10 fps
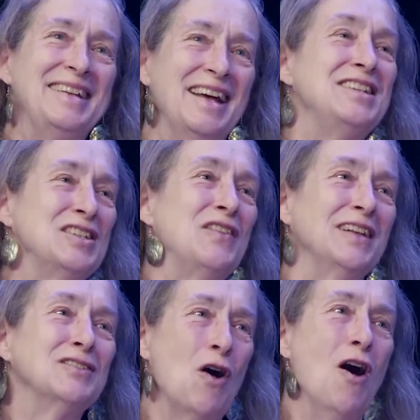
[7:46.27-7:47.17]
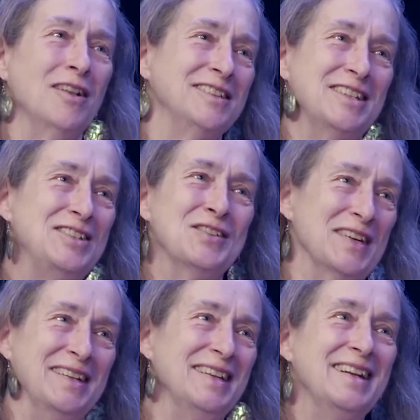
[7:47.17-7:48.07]
I just felt called to
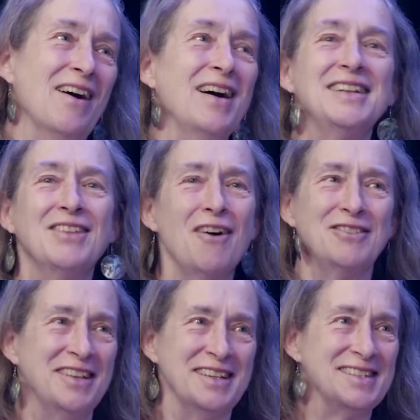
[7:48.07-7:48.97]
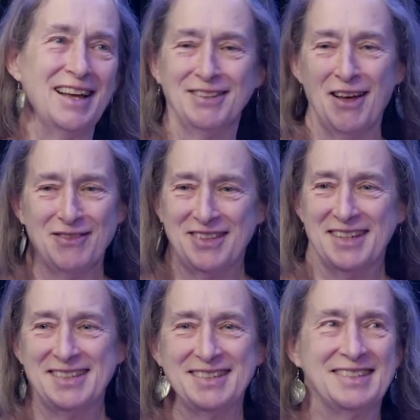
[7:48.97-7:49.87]
do it. I loved this.
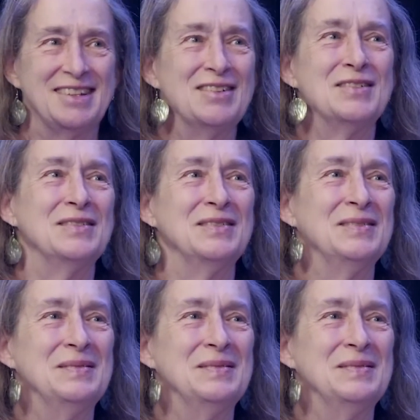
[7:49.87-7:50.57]
So